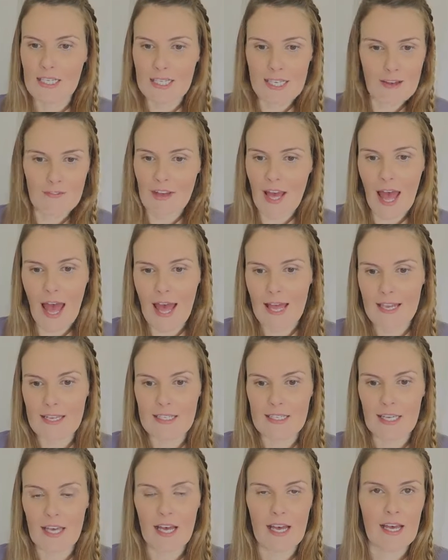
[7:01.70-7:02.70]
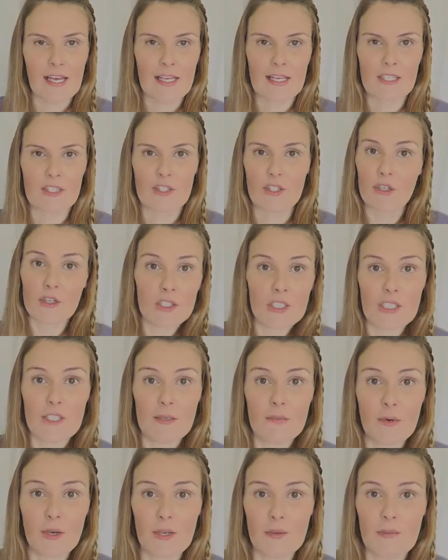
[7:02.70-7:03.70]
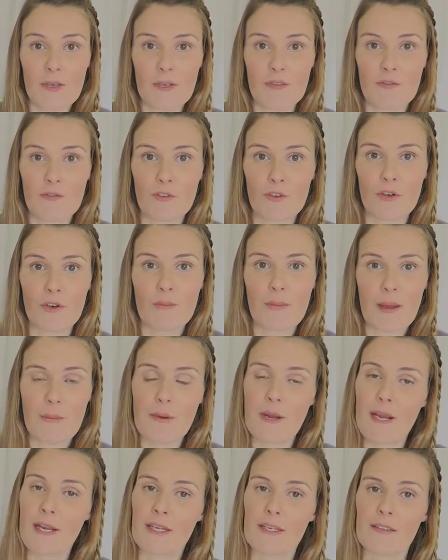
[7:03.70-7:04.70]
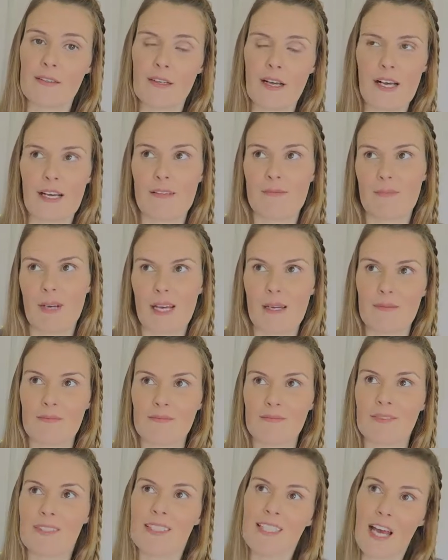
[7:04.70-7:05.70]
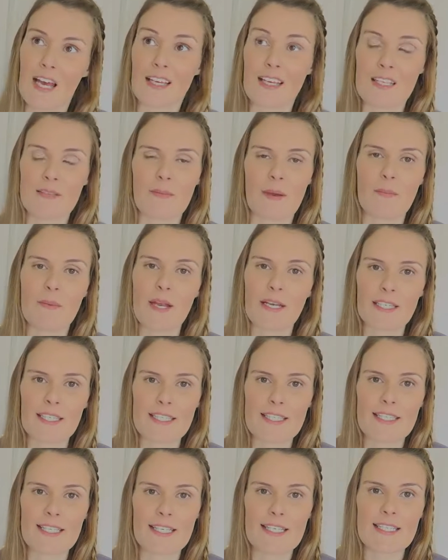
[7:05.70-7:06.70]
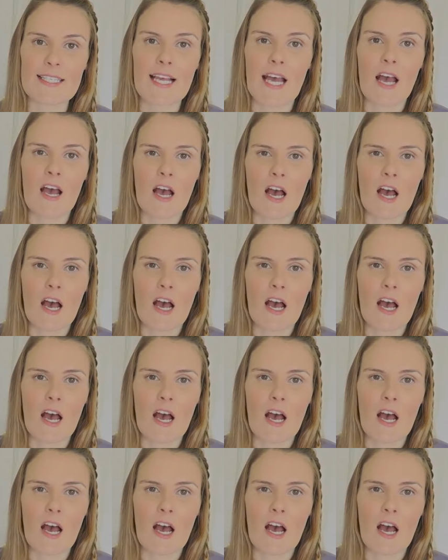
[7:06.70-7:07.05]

never had a doctor's appointment for my preg uh, my yeah I guess my pregnancies